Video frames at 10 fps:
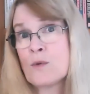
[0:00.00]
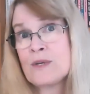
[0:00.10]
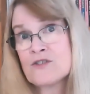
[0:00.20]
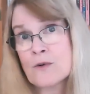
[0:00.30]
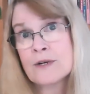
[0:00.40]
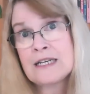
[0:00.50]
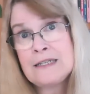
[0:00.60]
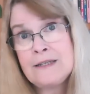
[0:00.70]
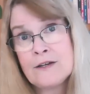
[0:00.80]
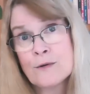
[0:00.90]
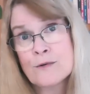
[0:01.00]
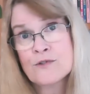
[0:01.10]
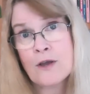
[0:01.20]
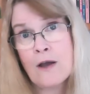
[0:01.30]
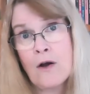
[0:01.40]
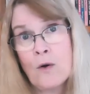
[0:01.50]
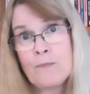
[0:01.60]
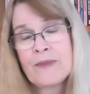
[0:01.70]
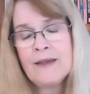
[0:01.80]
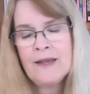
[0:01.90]
that we started years ago.
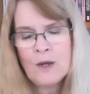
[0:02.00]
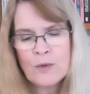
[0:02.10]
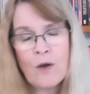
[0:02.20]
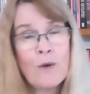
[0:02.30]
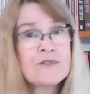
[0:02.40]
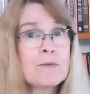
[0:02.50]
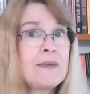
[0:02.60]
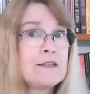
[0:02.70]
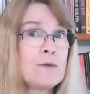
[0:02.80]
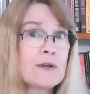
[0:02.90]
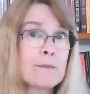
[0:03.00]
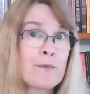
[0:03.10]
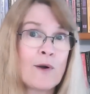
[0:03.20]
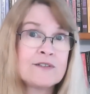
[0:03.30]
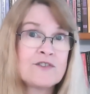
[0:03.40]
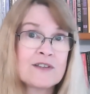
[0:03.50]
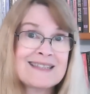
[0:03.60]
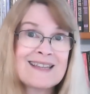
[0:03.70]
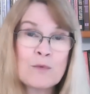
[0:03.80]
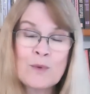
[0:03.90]
We also may look at projects
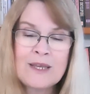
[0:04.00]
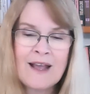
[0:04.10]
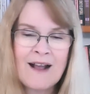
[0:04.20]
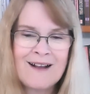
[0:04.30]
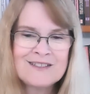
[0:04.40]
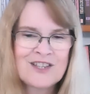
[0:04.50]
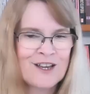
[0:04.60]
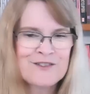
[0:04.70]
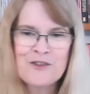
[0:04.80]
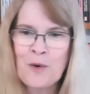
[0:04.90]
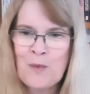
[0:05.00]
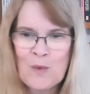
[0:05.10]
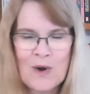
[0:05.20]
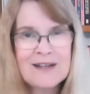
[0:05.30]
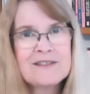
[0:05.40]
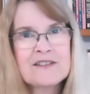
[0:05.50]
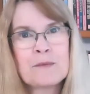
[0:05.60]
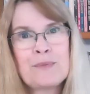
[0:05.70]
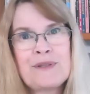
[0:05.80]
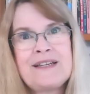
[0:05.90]
that we just don't want to
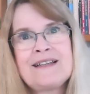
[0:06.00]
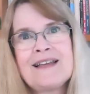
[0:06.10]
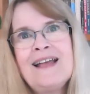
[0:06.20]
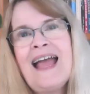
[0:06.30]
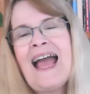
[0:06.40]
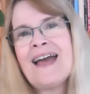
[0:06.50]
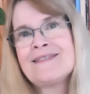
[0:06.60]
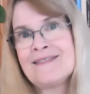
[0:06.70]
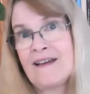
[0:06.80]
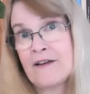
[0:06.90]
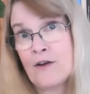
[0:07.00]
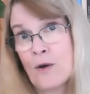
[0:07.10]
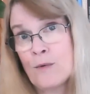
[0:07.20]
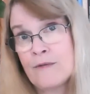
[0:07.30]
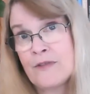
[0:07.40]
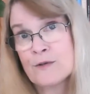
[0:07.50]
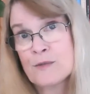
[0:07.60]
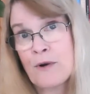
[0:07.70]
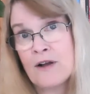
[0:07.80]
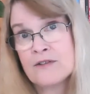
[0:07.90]
complete and let go of
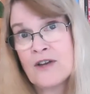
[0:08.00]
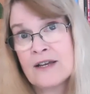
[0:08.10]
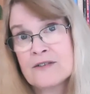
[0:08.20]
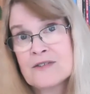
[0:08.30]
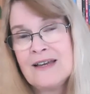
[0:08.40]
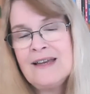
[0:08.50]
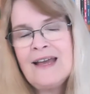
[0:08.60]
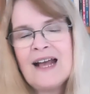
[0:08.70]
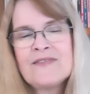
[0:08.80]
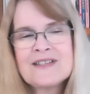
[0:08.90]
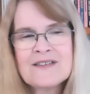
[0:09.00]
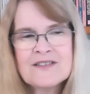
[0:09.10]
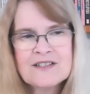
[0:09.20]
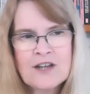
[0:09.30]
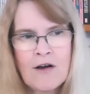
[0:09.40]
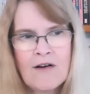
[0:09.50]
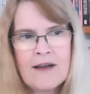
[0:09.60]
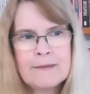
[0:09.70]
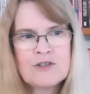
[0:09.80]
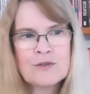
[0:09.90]
those projects. And this is a
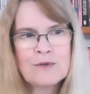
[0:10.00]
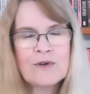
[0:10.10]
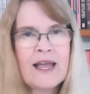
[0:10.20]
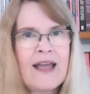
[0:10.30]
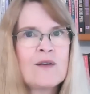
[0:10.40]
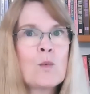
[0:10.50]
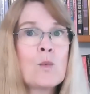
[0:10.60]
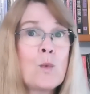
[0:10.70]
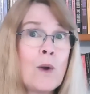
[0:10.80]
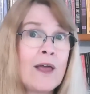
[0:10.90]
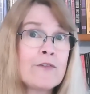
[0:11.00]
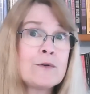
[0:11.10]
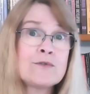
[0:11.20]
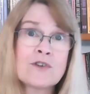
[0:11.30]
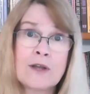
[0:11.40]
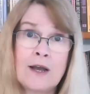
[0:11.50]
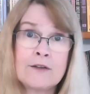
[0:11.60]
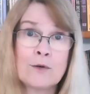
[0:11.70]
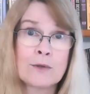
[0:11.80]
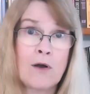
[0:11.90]
time to look at whether you should
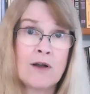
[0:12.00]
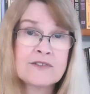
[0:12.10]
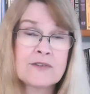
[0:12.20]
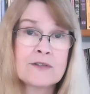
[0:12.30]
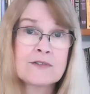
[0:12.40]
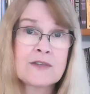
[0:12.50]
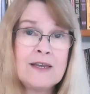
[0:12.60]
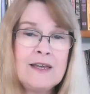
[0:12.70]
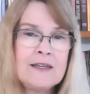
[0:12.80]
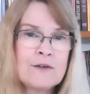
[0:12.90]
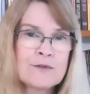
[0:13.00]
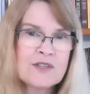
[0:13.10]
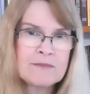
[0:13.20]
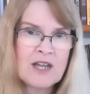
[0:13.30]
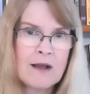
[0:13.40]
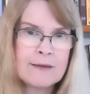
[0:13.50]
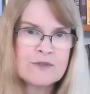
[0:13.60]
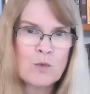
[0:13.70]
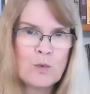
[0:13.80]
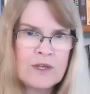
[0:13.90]
cut your losses. You know,
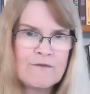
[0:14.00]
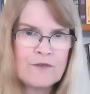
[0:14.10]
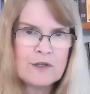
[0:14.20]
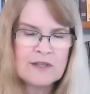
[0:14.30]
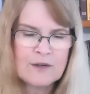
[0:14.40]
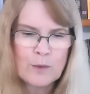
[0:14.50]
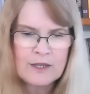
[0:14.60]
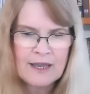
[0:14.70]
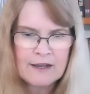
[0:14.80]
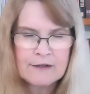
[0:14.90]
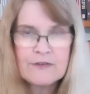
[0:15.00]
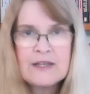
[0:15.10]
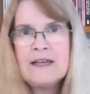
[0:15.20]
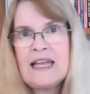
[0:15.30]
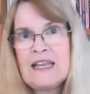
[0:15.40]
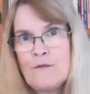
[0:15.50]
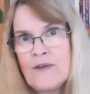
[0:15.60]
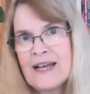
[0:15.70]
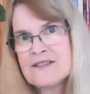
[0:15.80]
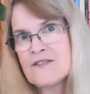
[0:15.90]
sometimes we feel like we have
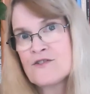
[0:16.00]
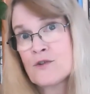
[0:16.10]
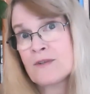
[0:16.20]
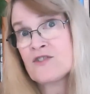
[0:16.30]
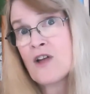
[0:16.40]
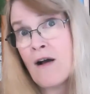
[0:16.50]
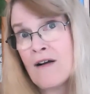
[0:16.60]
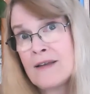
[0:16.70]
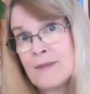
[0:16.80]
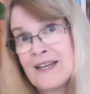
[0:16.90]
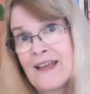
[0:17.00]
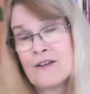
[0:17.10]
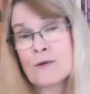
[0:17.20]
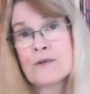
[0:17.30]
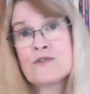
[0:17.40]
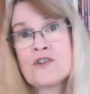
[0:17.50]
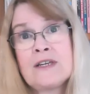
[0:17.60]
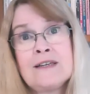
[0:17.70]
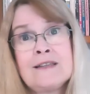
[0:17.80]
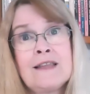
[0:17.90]
invested so much time and
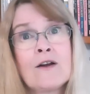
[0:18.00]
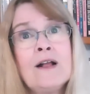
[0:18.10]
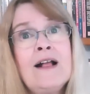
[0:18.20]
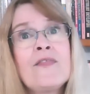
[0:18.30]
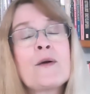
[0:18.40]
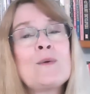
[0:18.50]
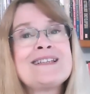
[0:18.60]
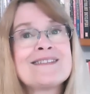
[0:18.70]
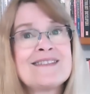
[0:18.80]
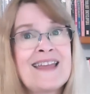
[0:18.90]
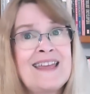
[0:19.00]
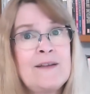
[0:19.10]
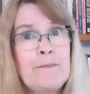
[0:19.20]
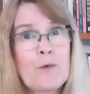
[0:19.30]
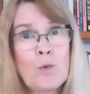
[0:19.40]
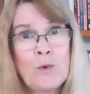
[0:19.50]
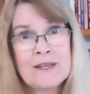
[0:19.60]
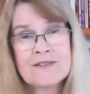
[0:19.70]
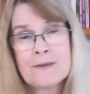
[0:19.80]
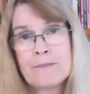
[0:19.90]
energy in there that we stay
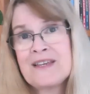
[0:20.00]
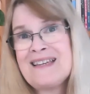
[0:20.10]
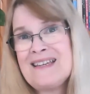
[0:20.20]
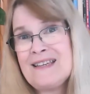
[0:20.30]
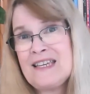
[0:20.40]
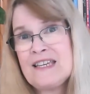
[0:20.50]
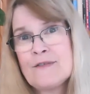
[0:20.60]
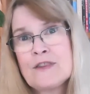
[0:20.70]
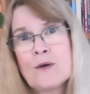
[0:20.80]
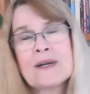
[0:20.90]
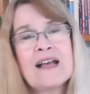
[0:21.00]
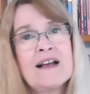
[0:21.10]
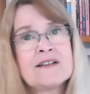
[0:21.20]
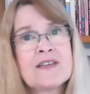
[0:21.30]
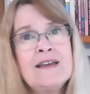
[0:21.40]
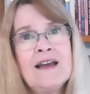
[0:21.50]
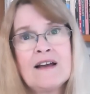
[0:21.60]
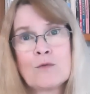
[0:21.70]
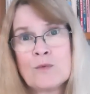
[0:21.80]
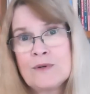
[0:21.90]
with something even though it has
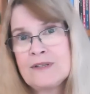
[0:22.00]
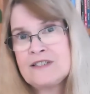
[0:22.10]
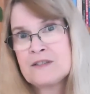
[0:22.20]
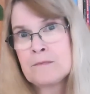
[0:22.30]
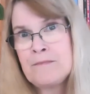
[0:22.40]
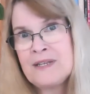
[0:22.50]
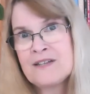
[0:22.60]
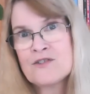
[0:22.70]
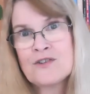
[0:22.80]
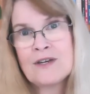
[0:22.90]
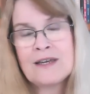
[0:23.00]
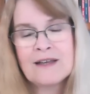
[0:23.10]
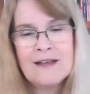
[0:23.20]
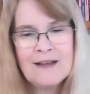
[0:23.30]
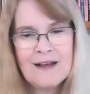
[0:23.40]
a really diminishing